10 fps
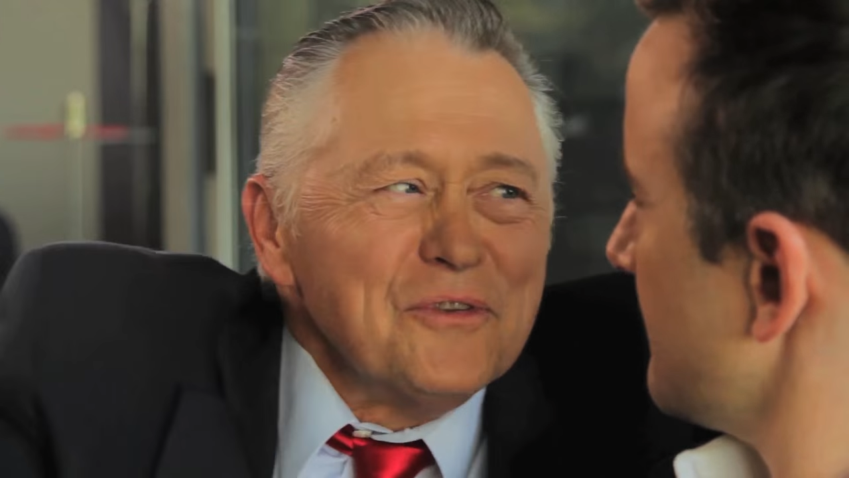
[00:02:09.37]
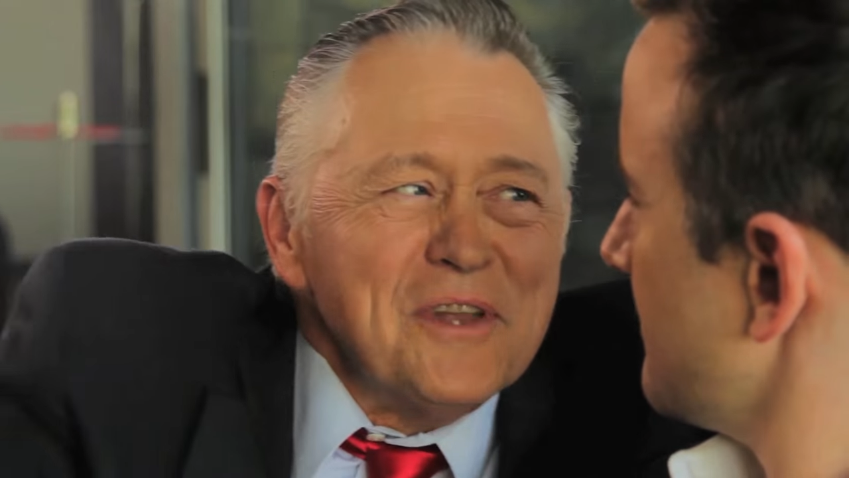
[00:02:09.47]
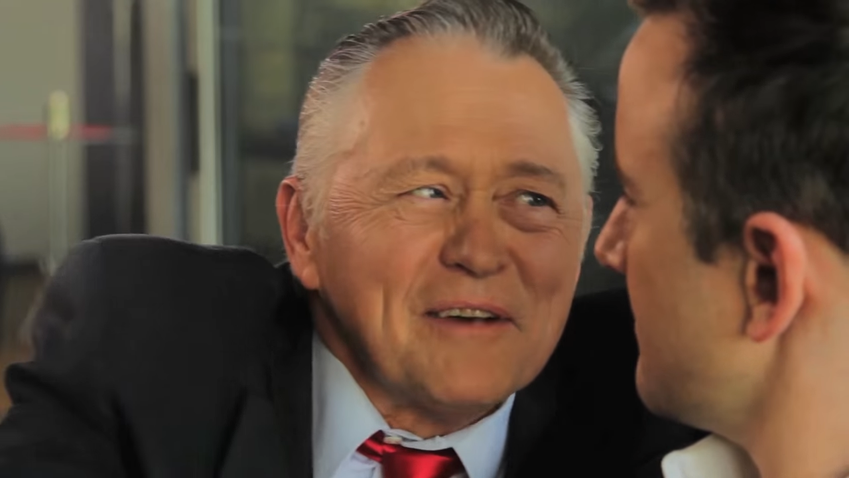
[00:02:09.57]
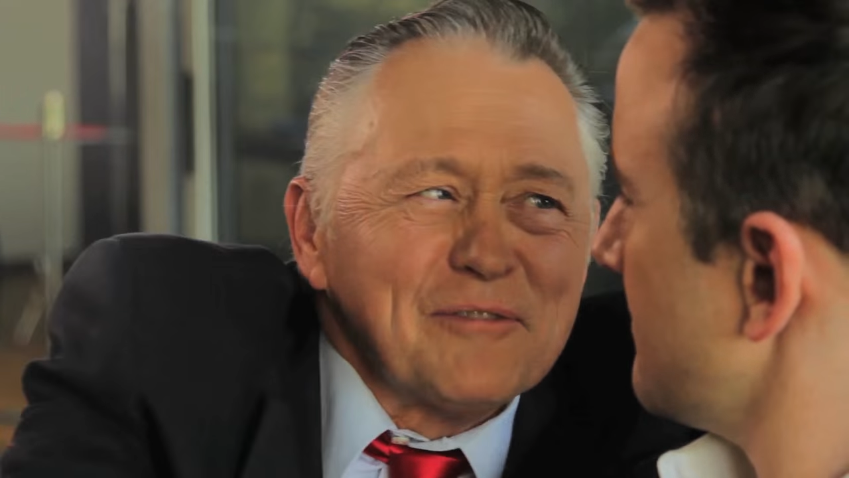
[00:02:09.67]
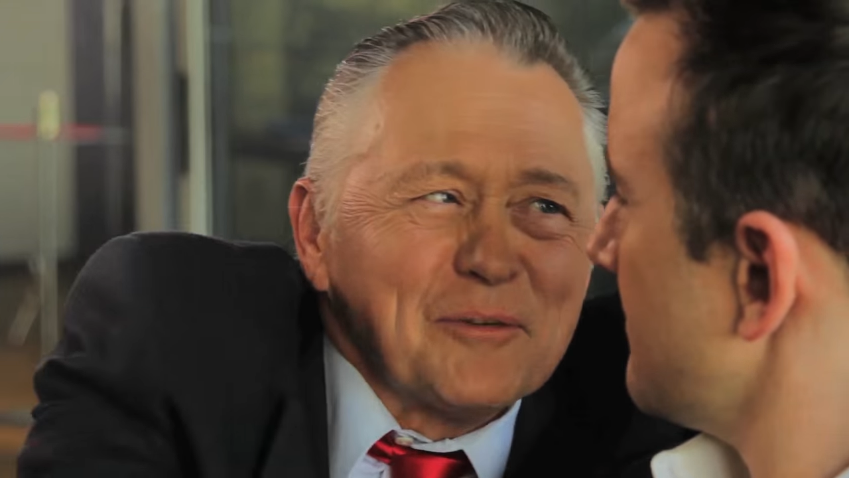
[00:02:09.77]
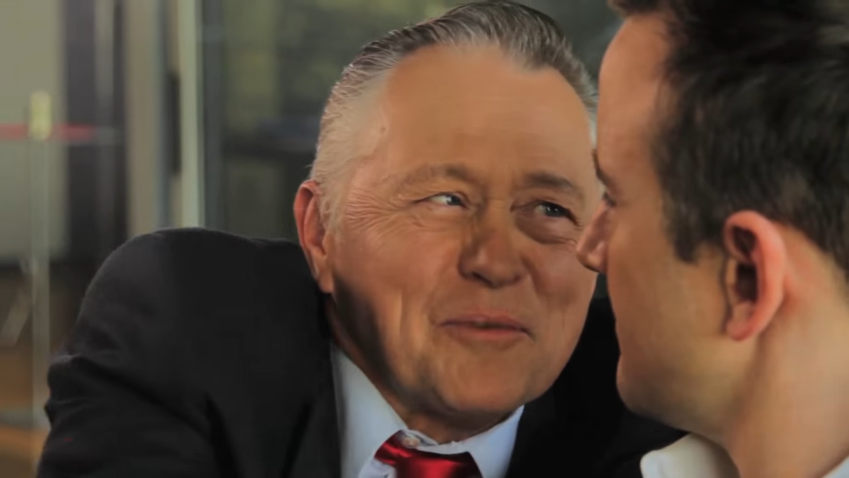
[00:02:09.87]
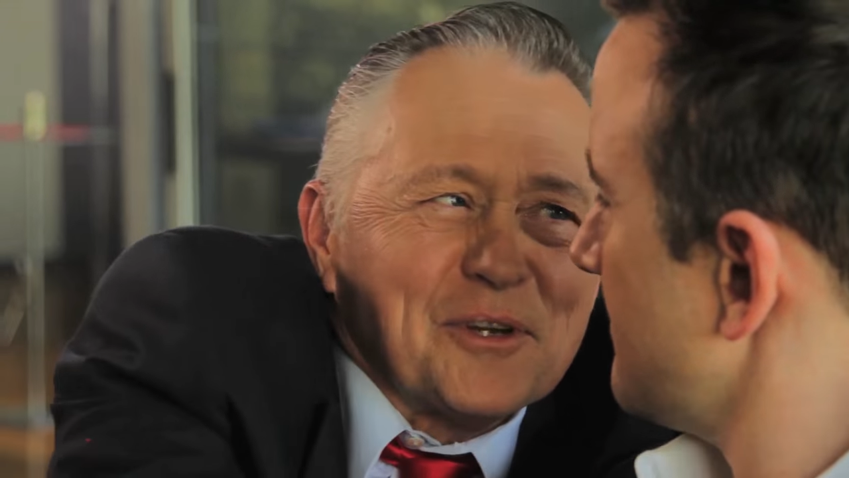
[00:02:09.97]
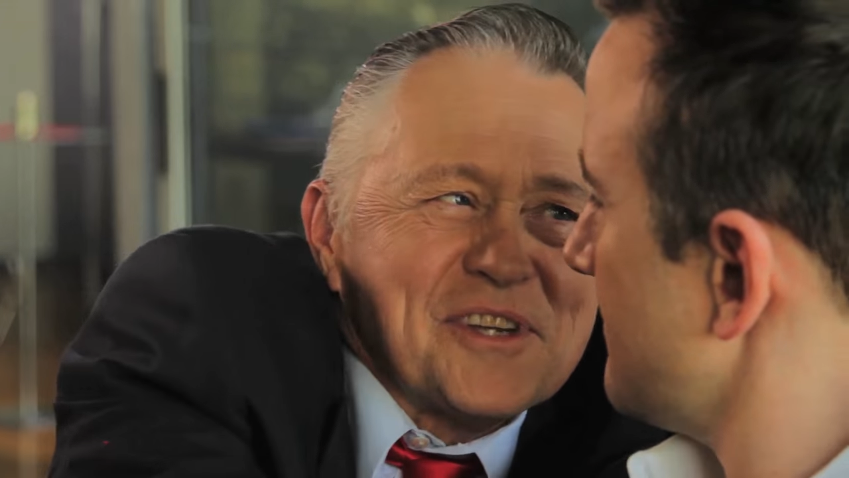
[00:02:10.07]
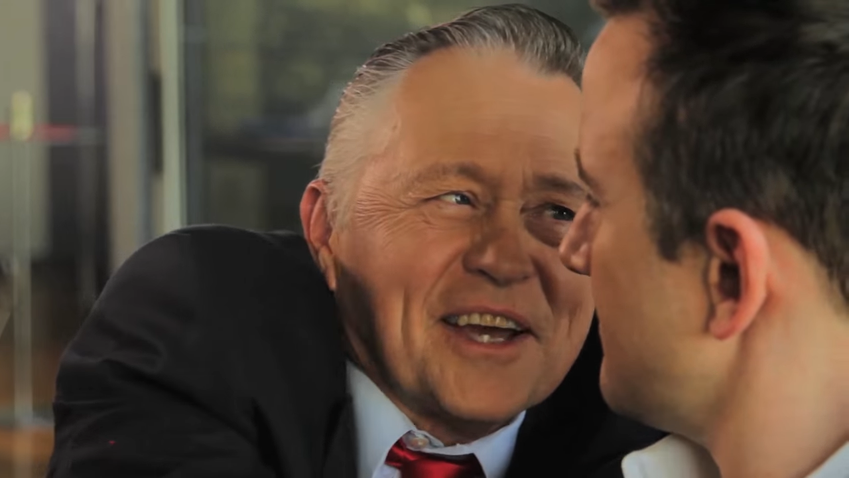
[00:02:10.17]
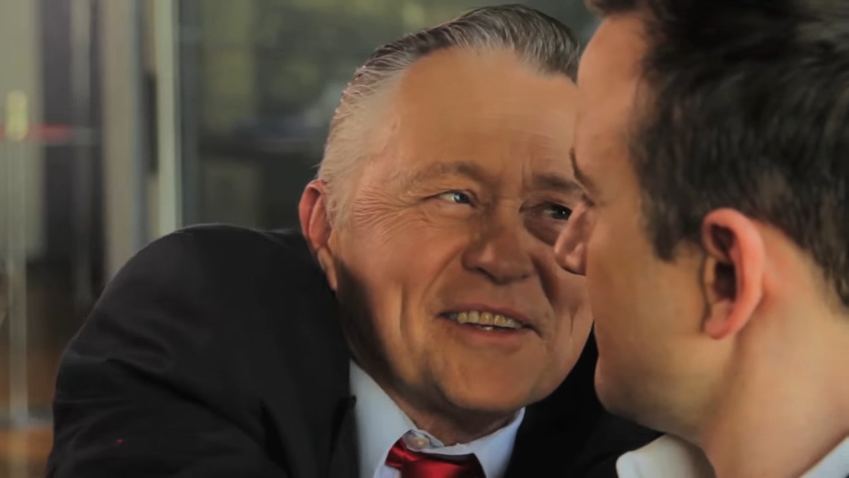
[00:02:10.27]
never
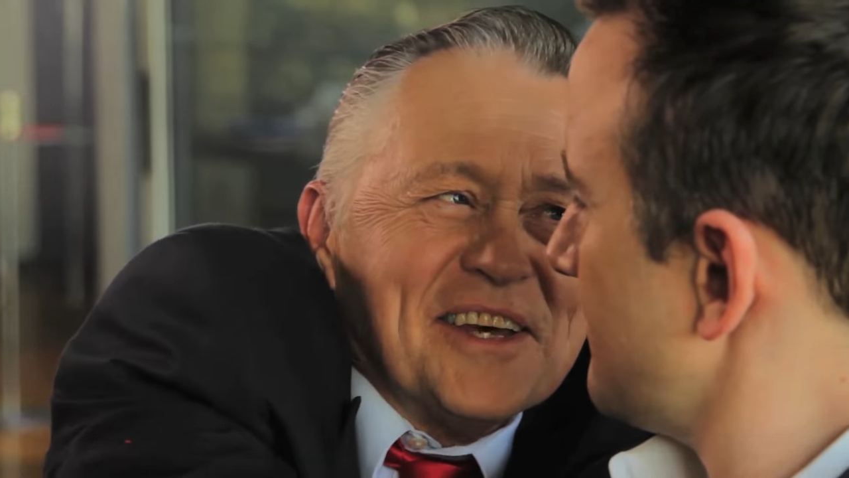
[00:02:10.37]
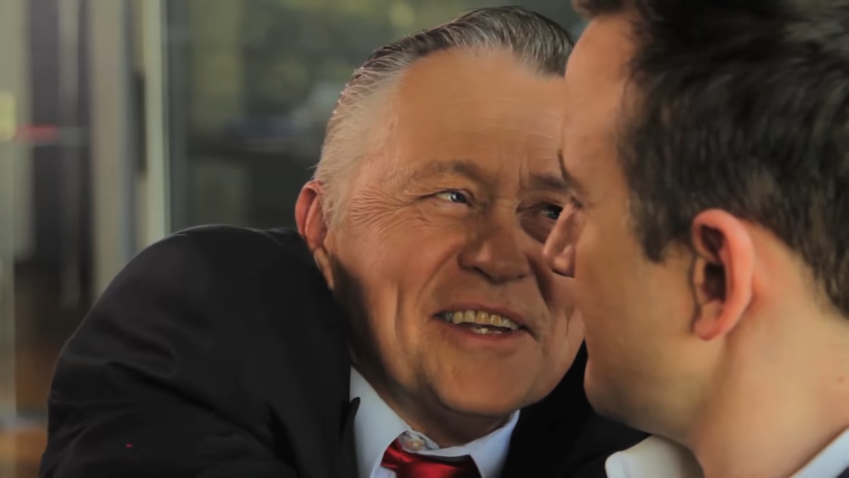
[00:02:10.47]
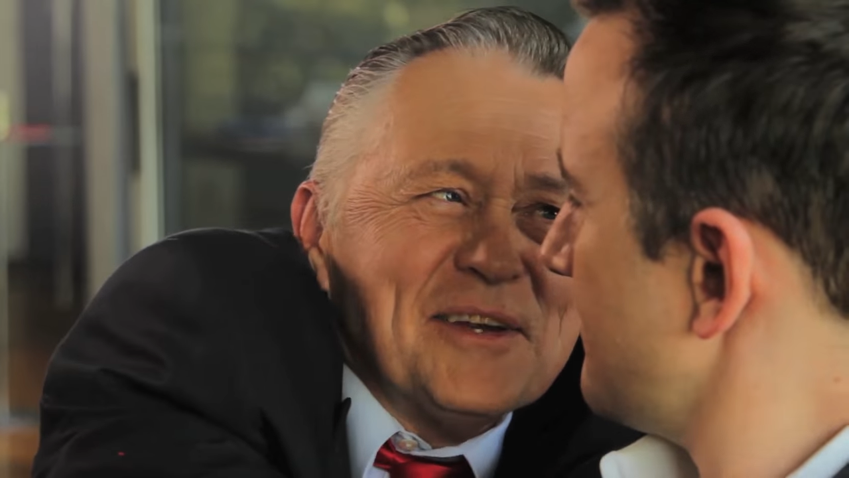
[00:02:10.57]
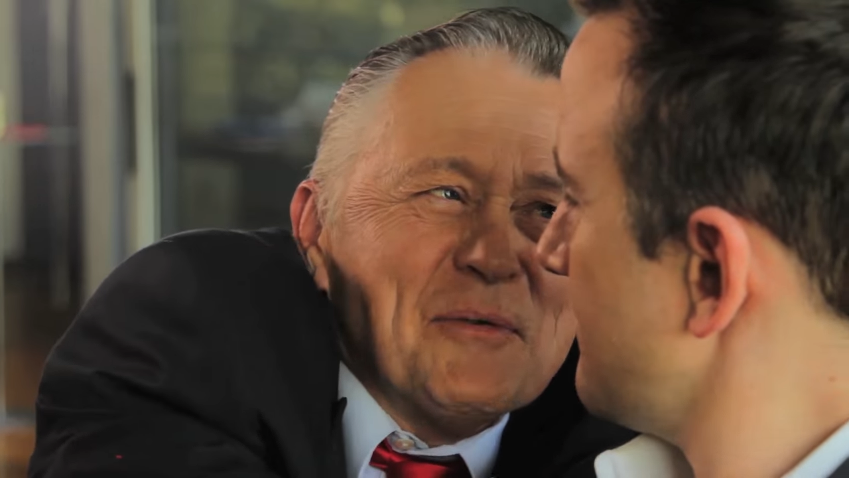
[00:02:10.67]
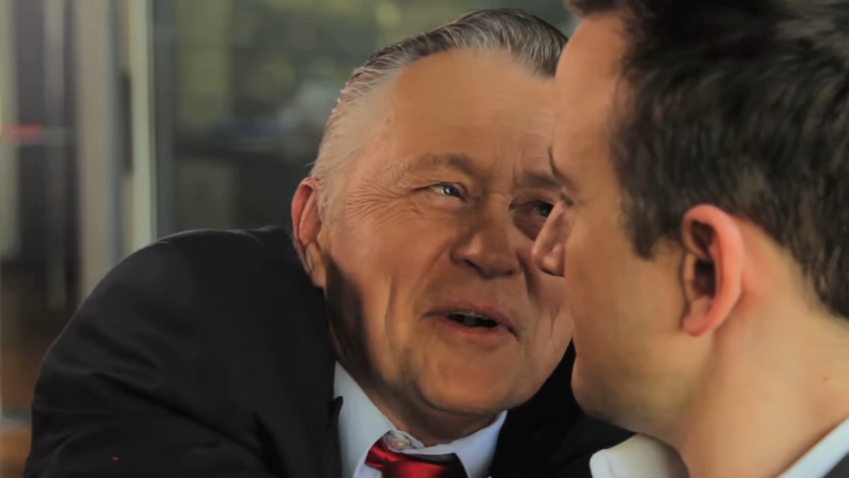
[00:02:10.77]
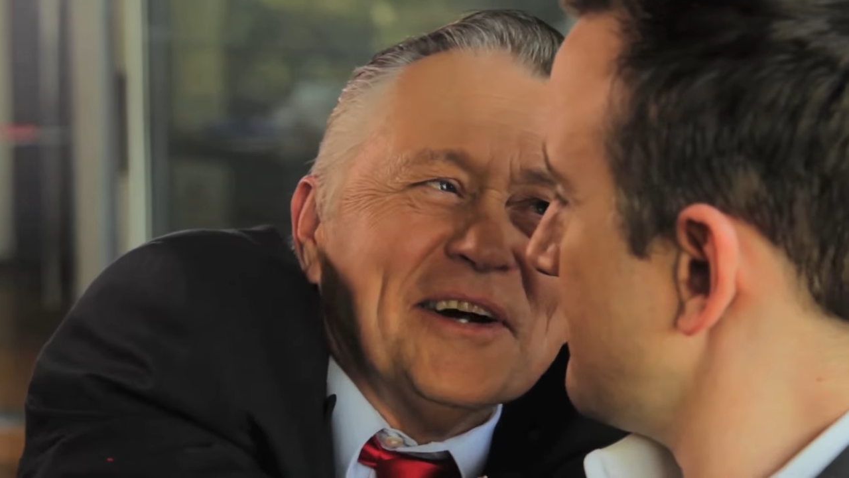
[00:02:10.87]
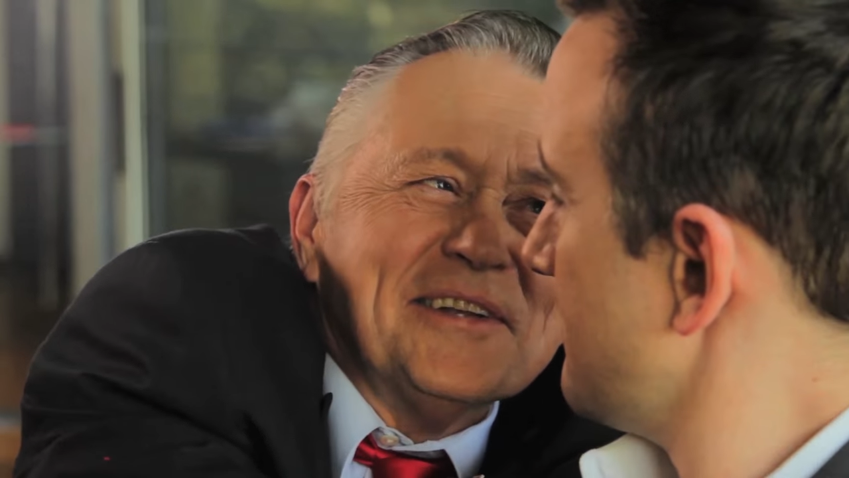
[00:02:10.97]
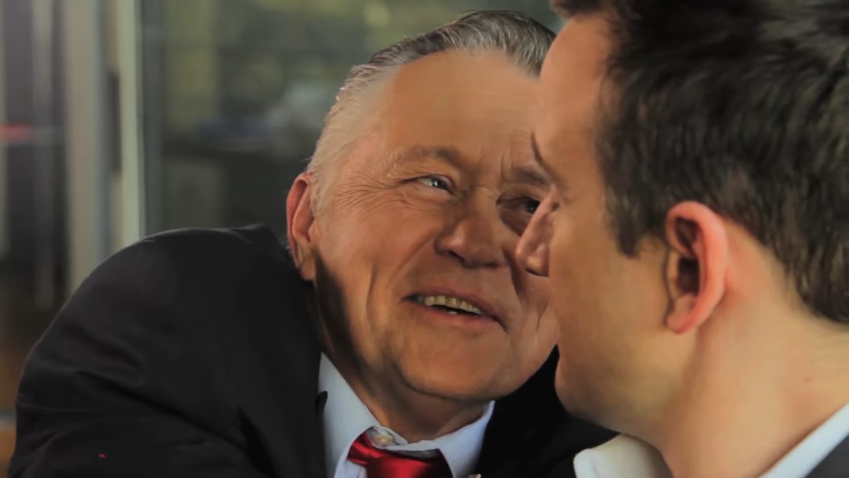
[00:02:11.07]
protect anyone.